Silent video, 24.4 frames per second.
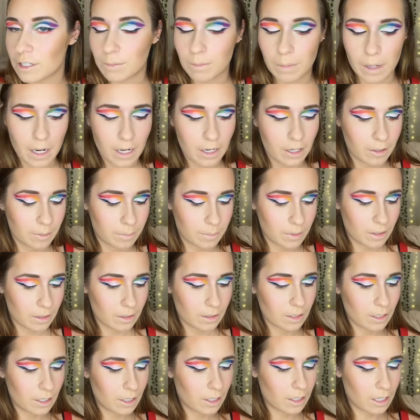this bottom
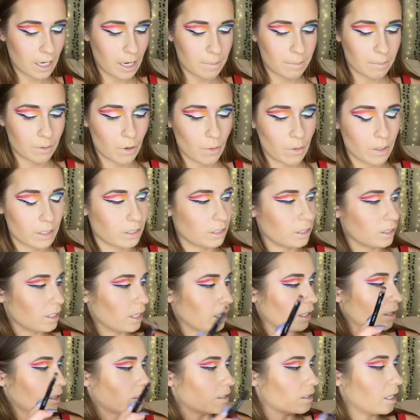look, I'm going to
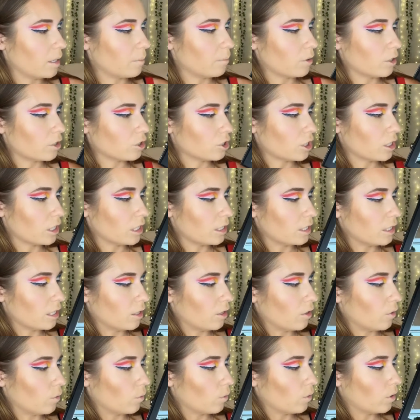take the same brush that I did
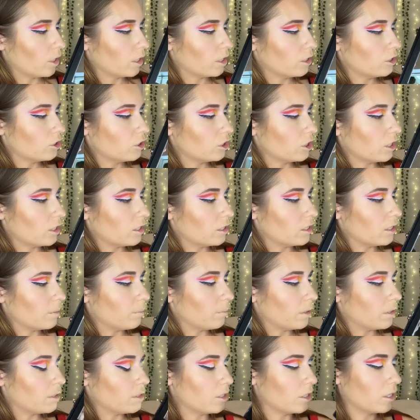the orange and dip
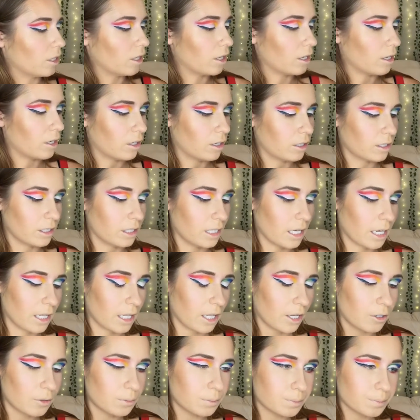into the
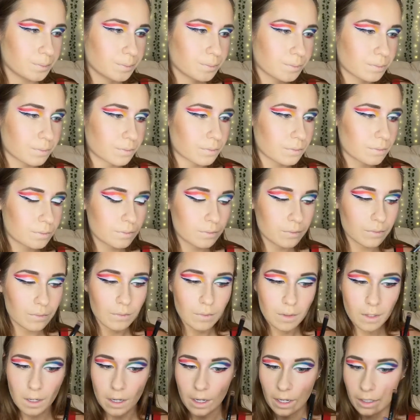yellow
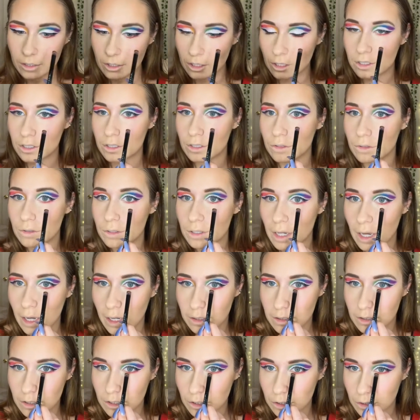and just use
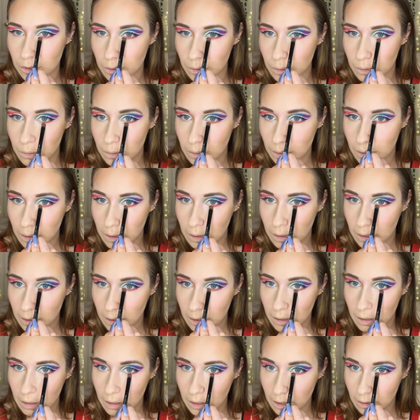that to
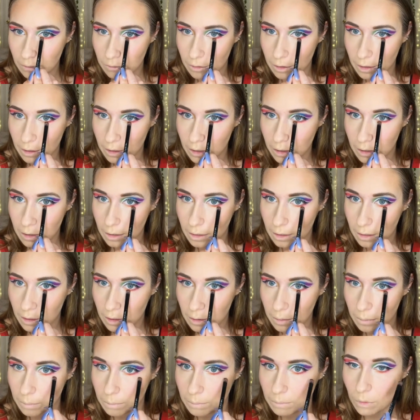even
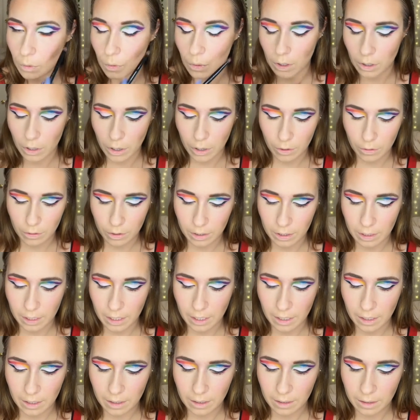more
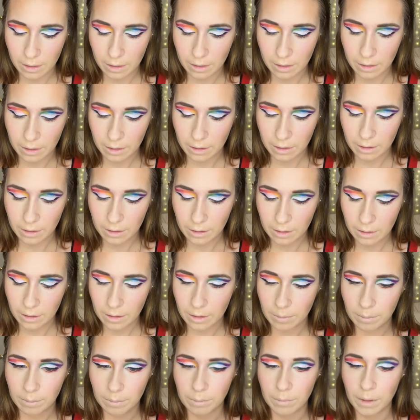thoroughly
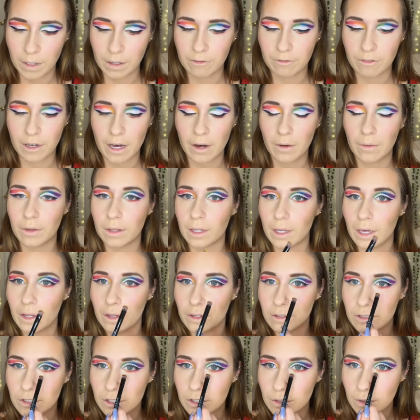buff out the
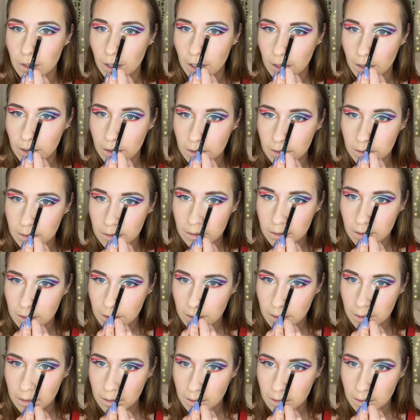other two colors.